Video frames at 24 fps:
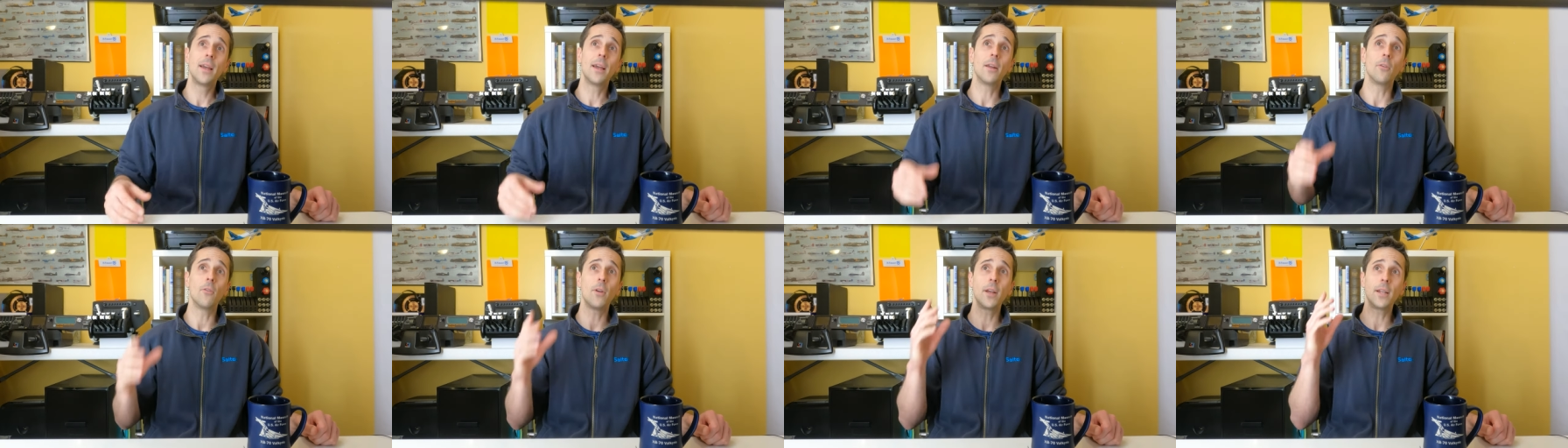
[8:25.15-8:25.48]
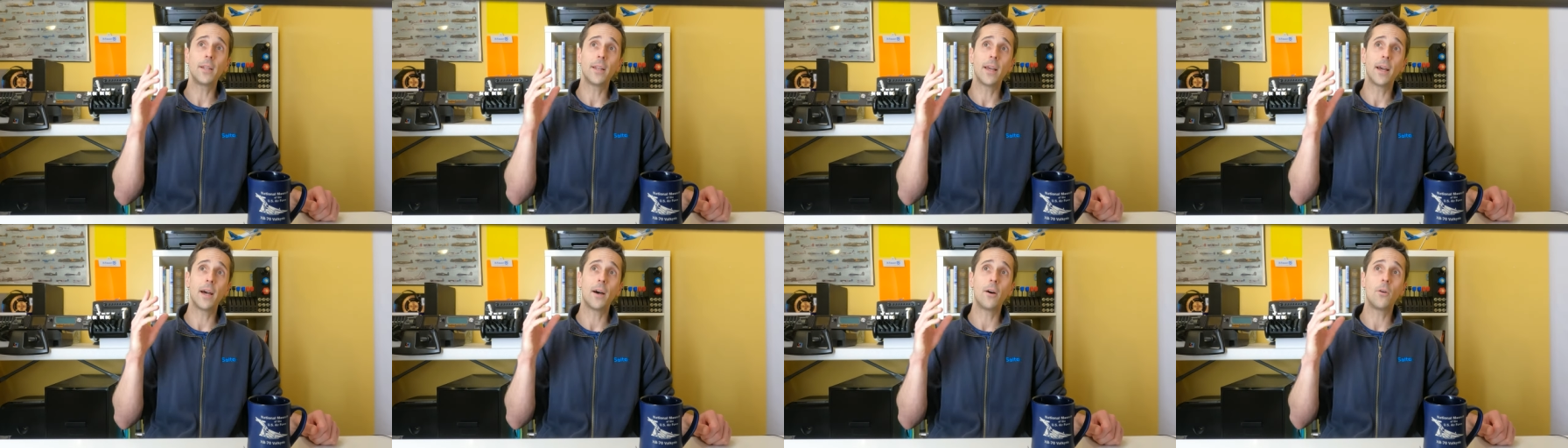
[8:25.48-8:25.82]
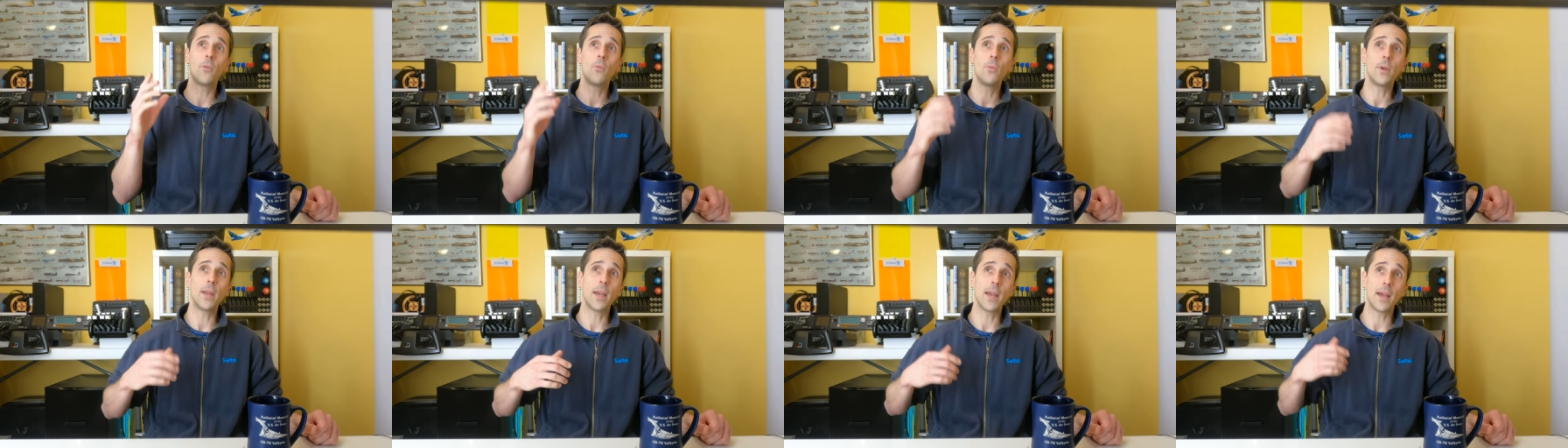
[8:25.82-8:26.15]
And right
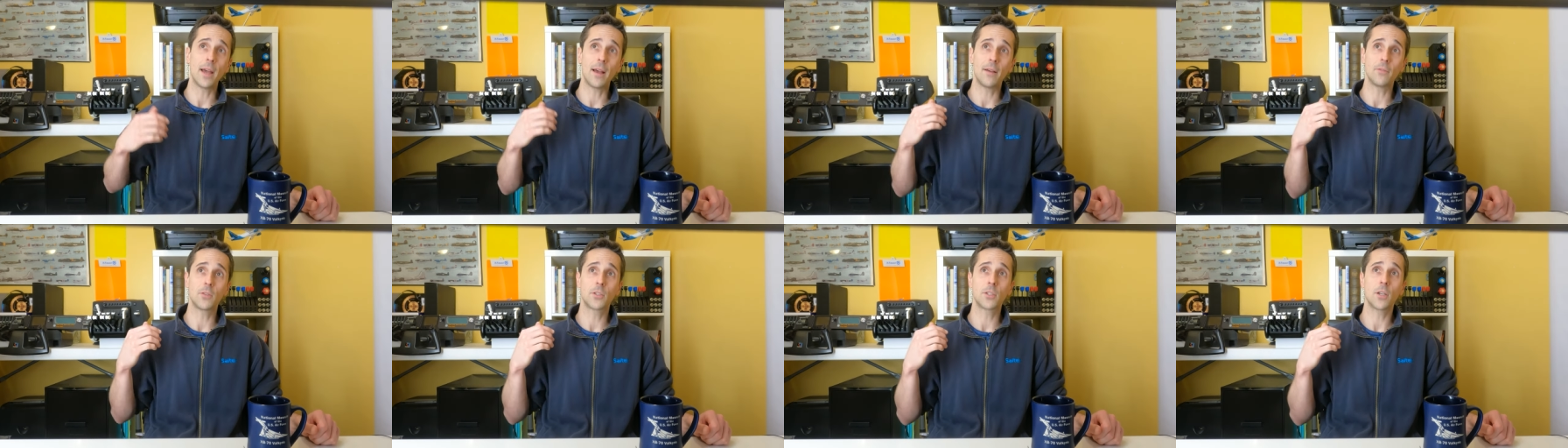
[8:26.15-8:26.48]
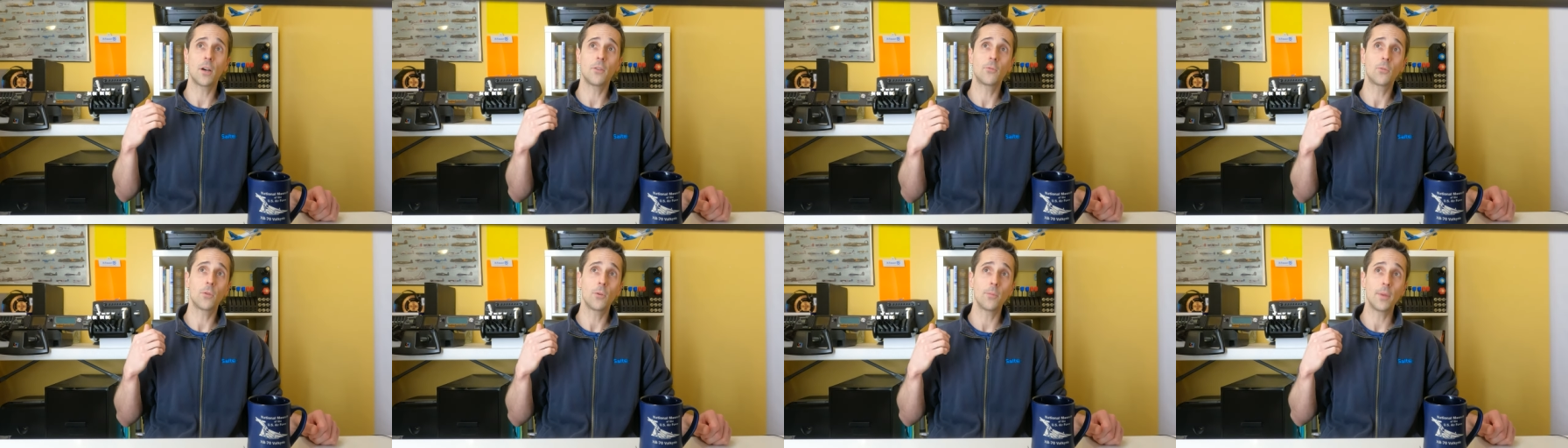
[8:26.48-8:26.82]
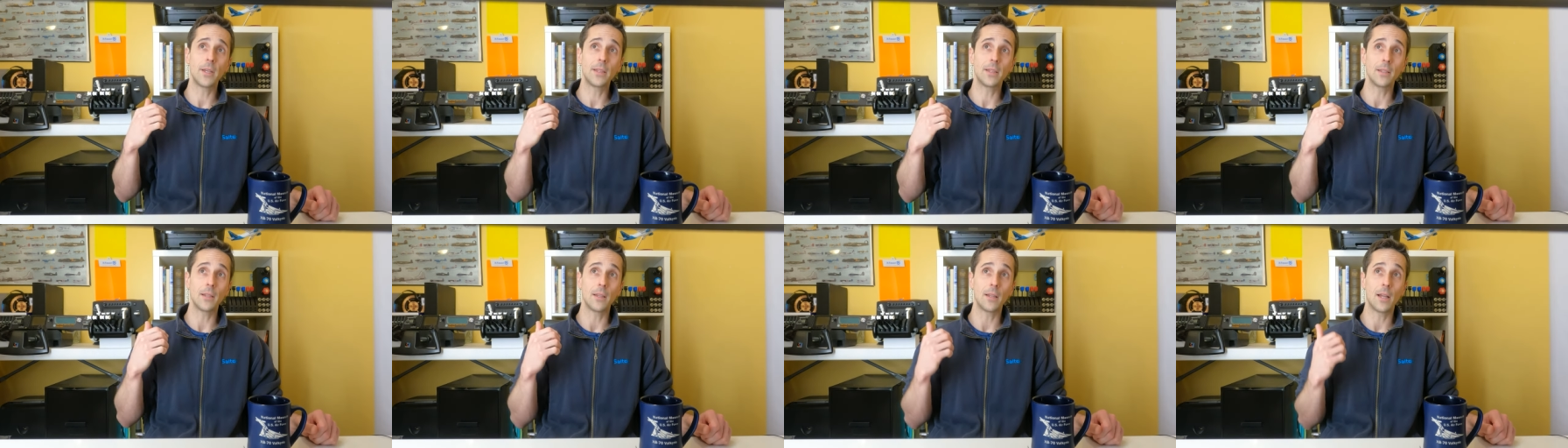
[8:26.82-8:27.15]
now we have software to
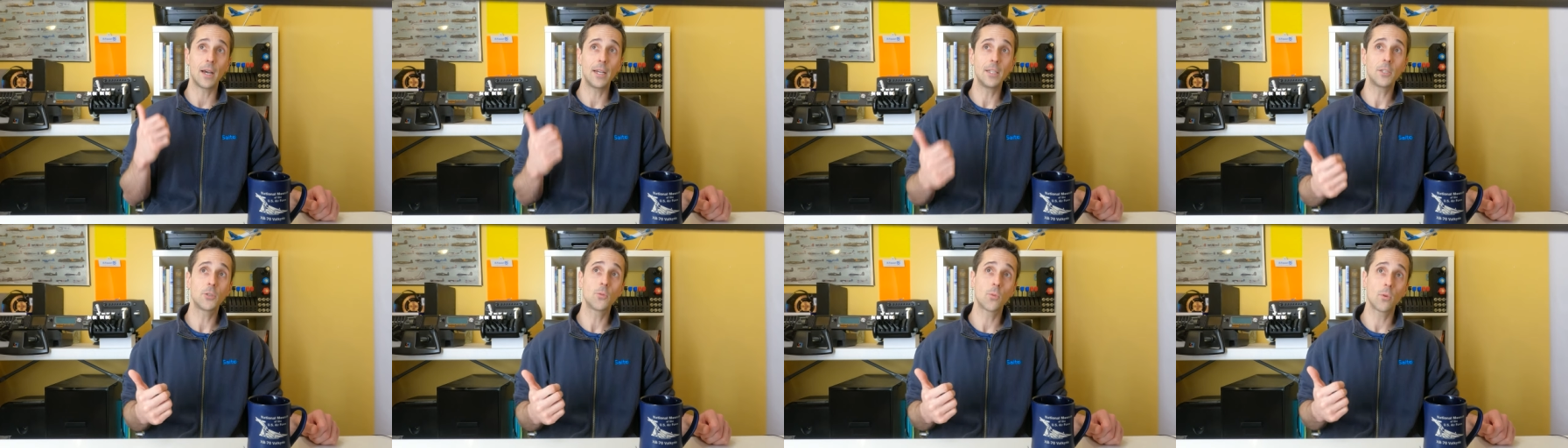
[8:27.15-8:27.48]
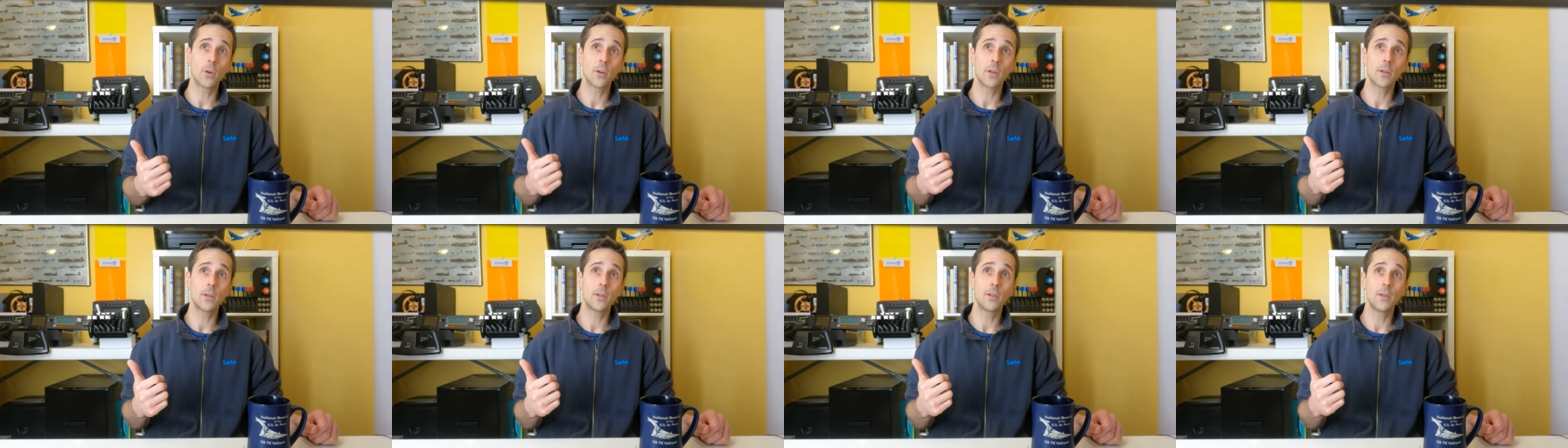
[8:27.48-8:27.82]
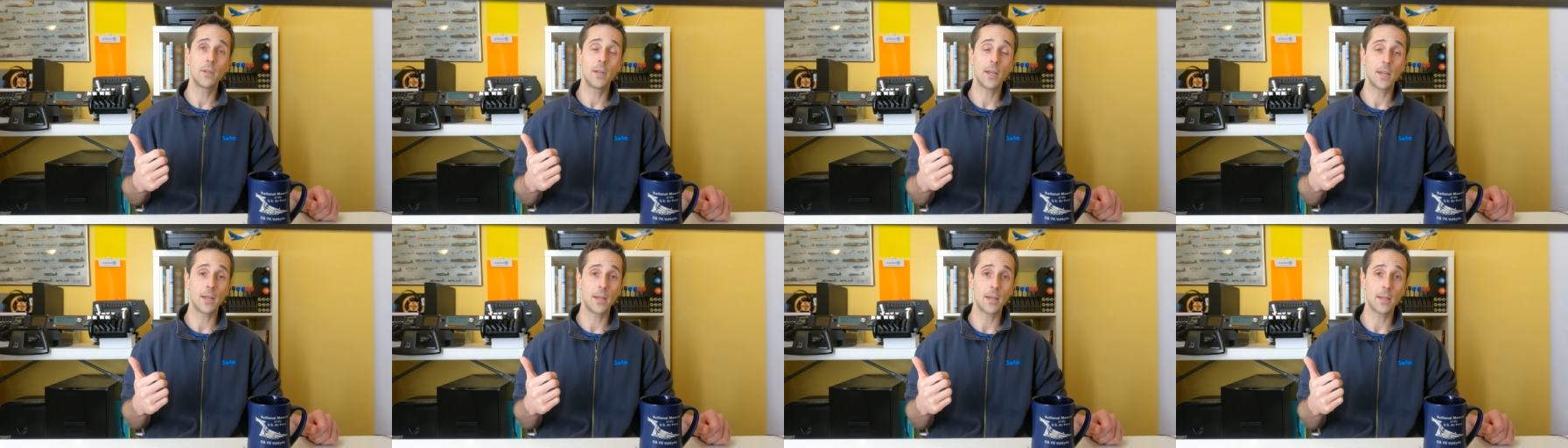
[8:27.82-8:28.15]
make the lights work
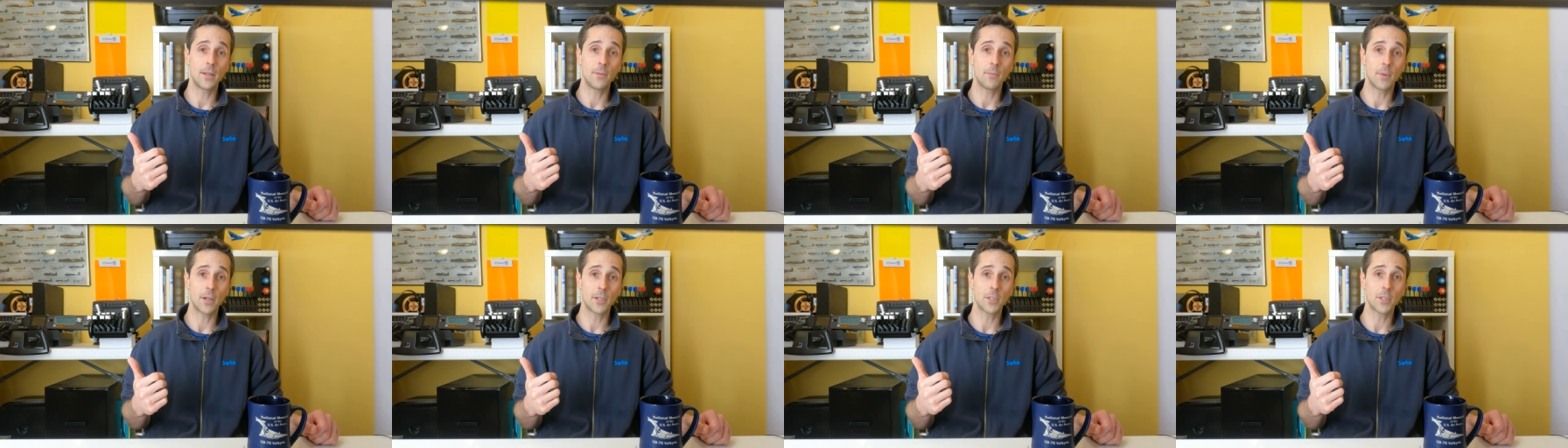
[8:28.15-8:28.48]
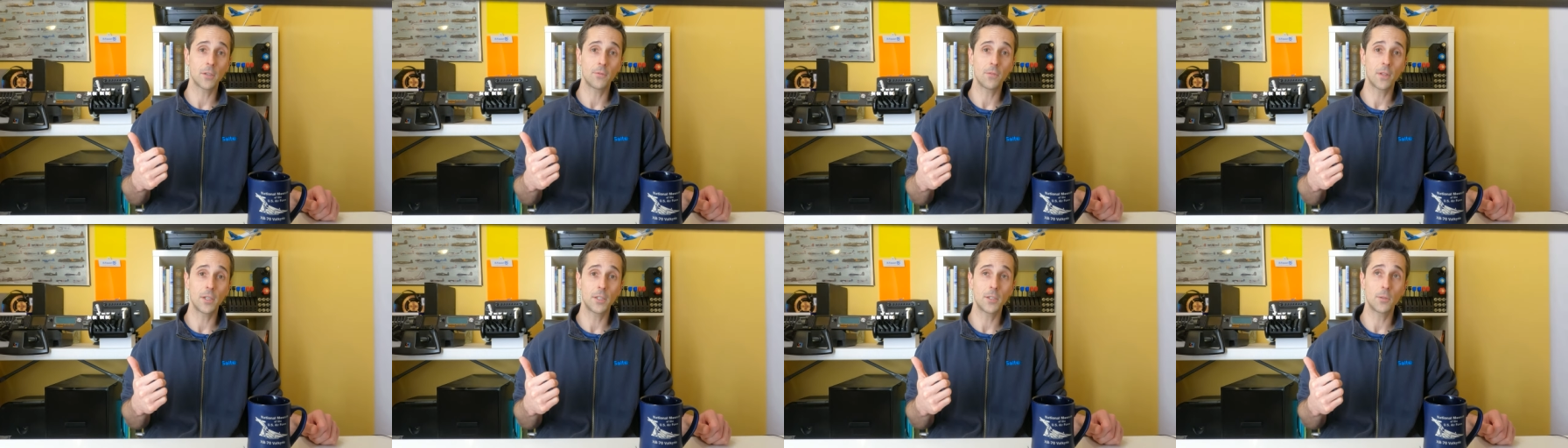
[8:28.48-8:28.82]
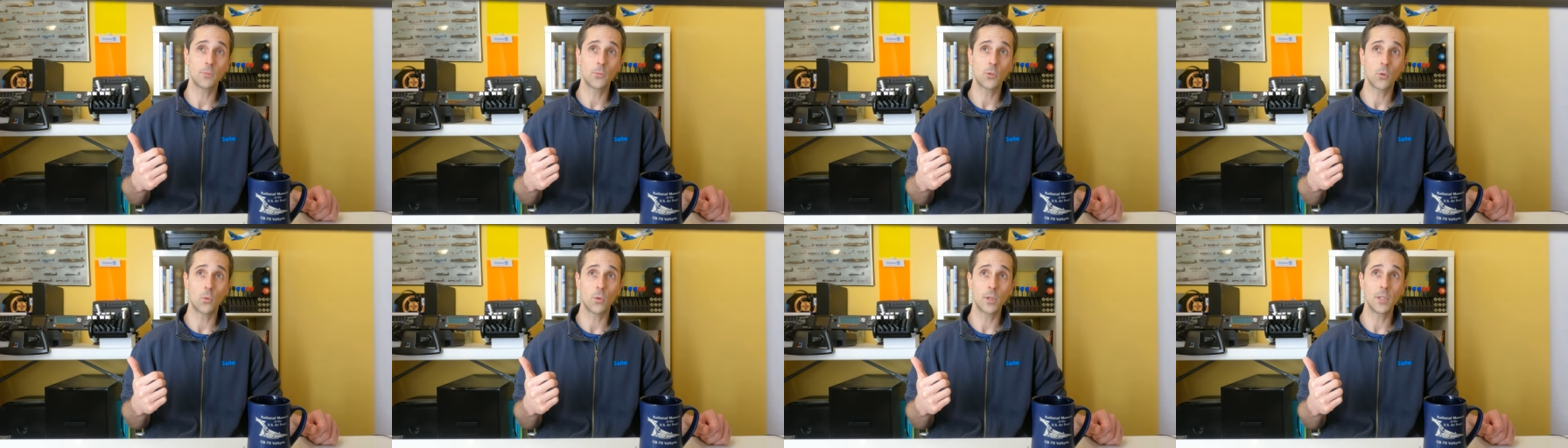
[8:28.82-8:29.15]
in Microsoft Flight
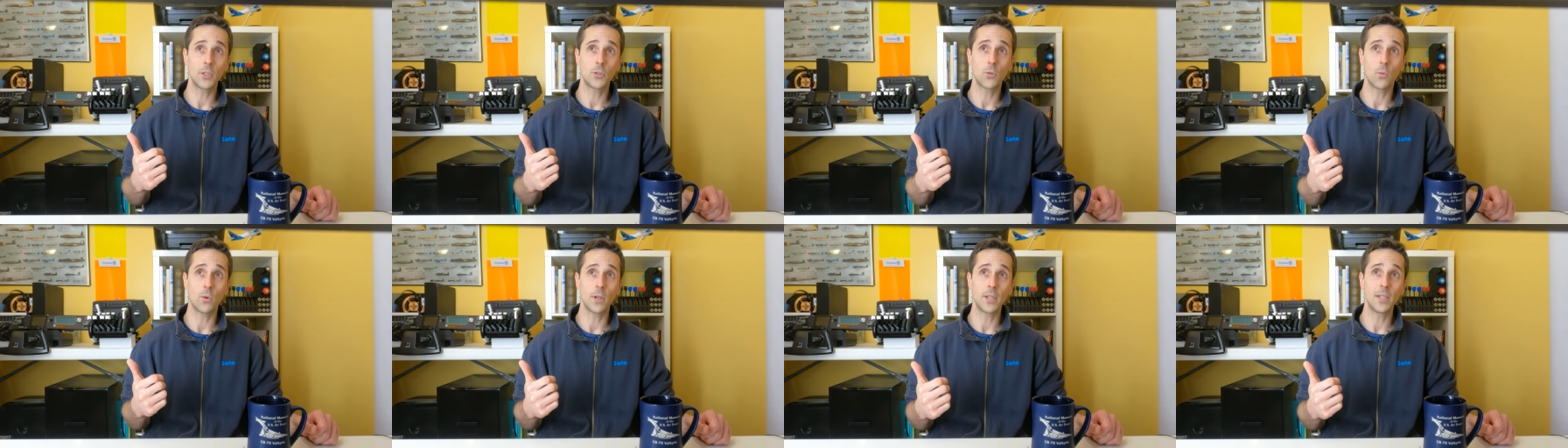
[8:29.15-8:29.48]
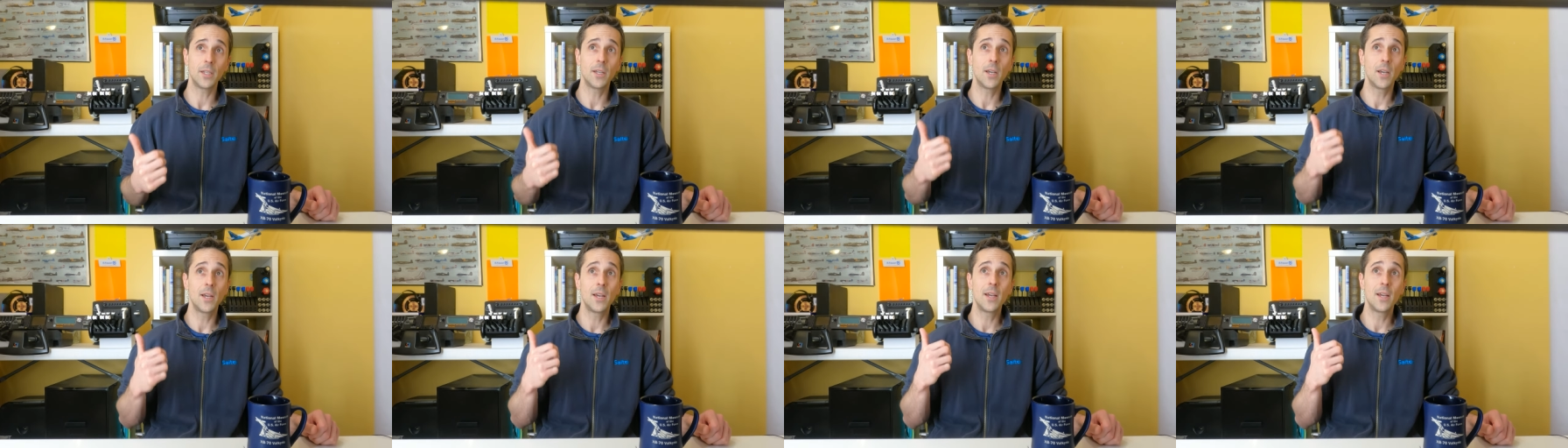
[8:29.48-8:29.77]
Sim 2020.